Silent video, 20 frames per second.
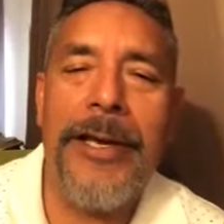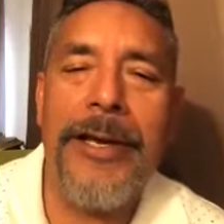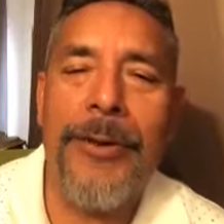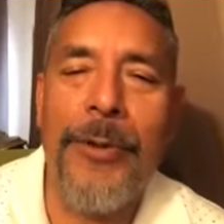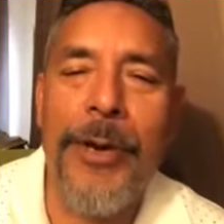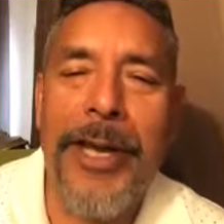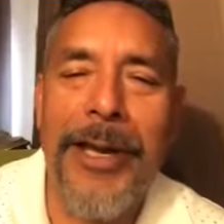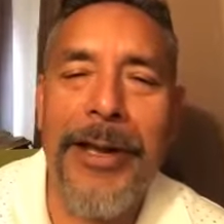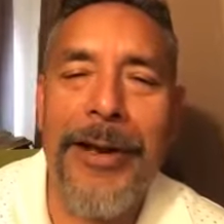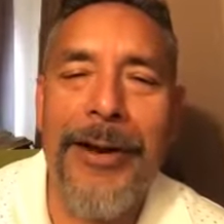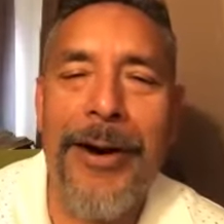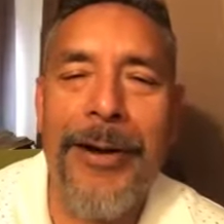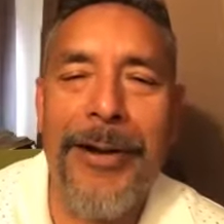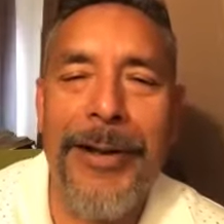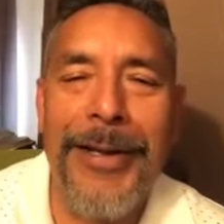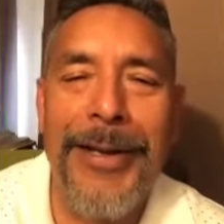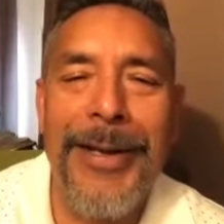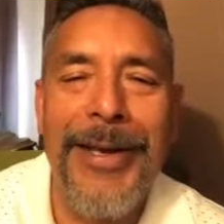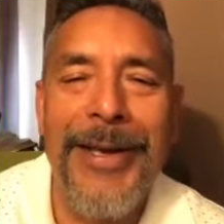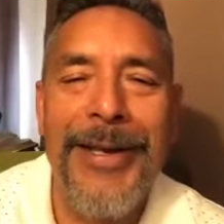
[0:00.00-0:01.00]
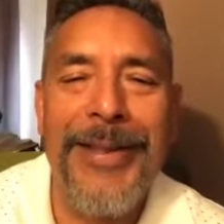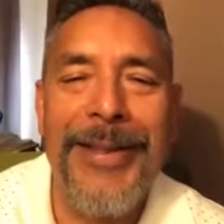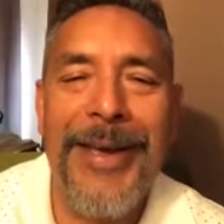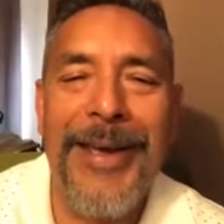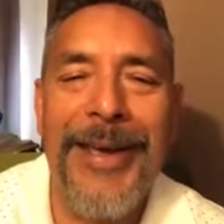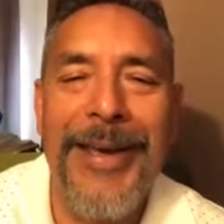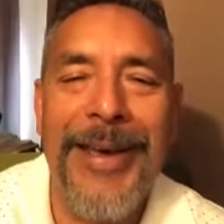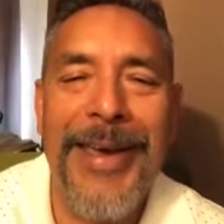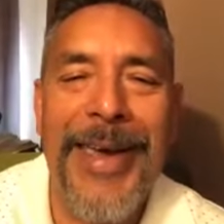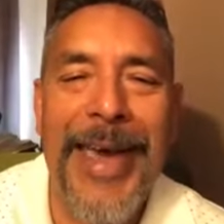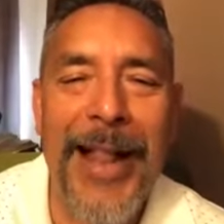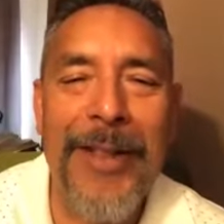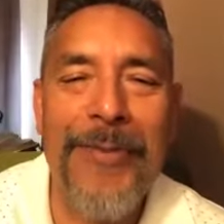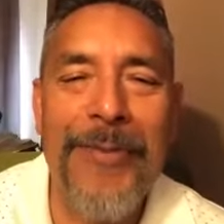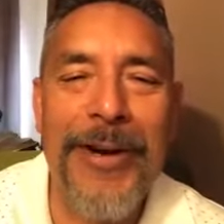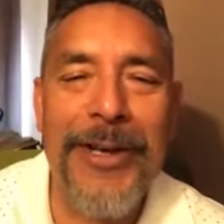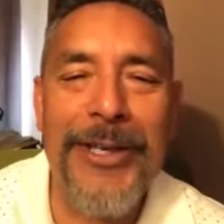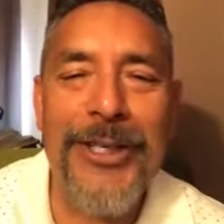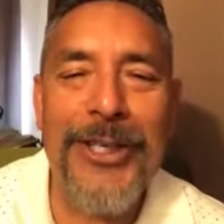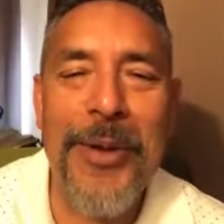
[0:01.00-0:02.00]
we can call it the
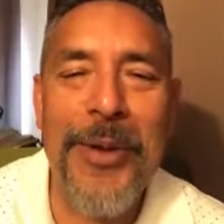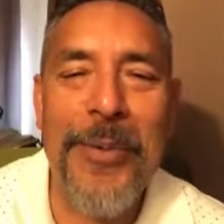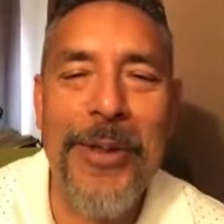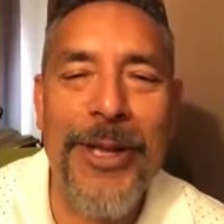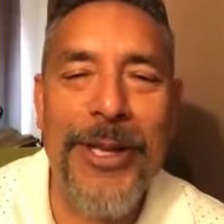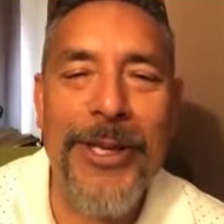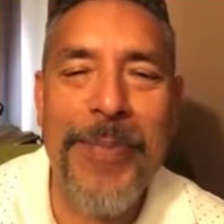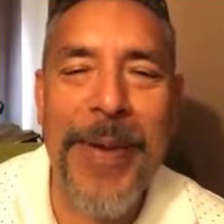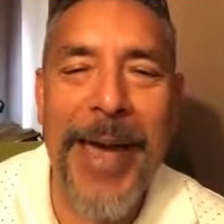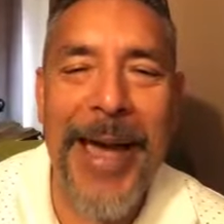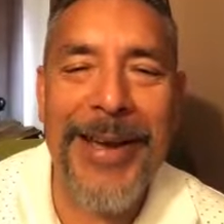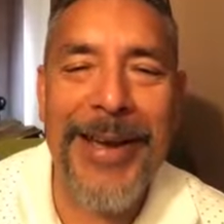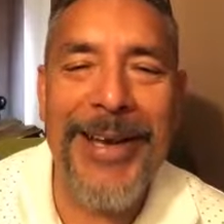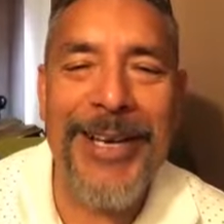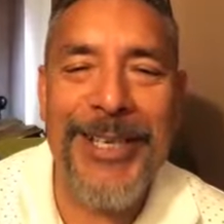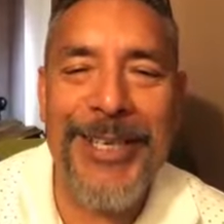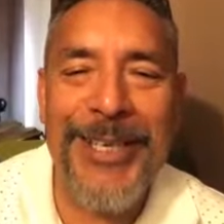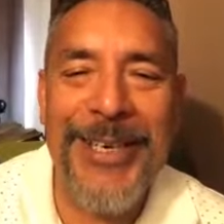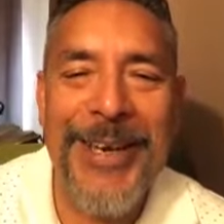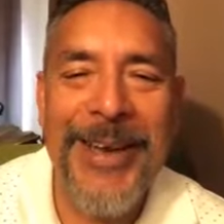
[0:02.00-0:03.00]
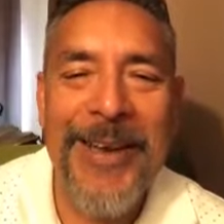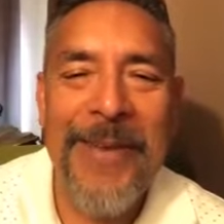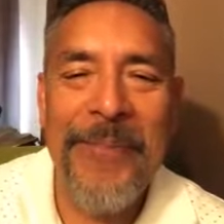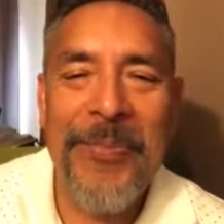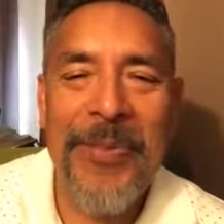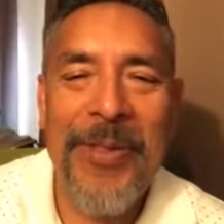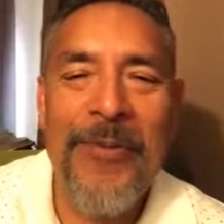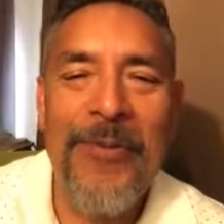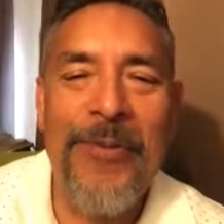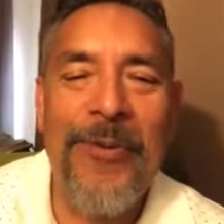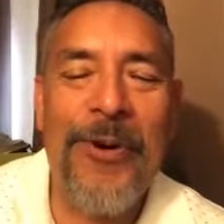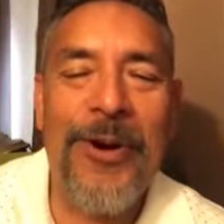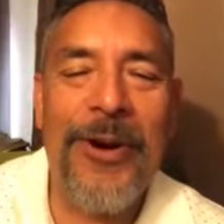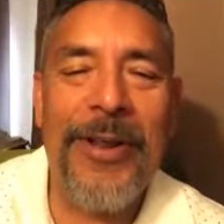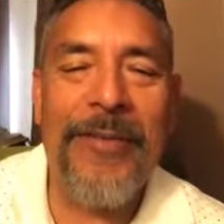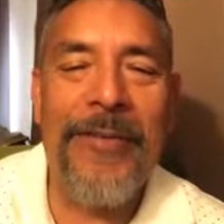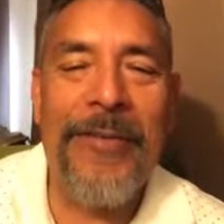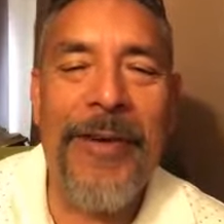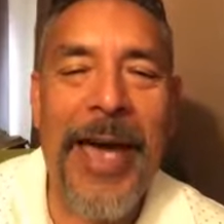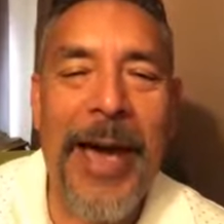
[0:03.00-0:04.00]
Calvary stimulus package for
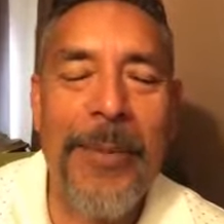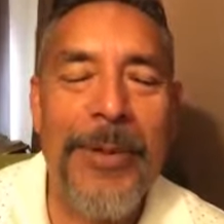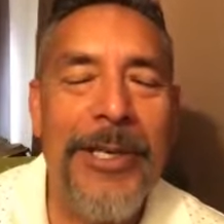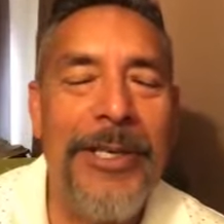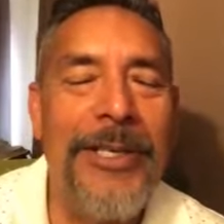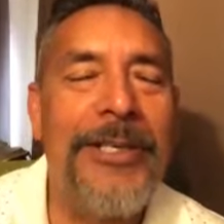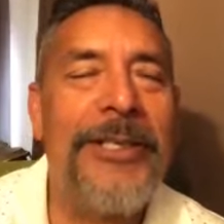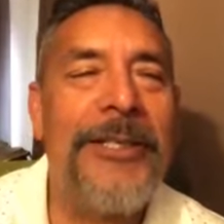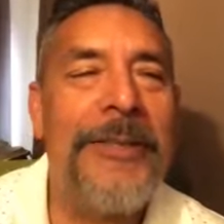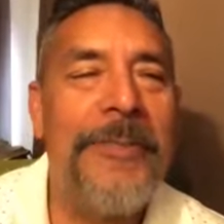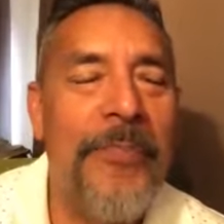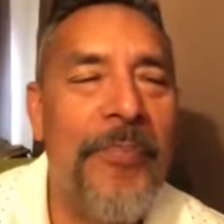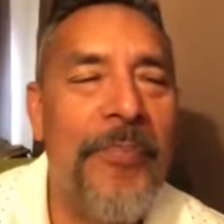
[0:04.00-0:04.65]
the families.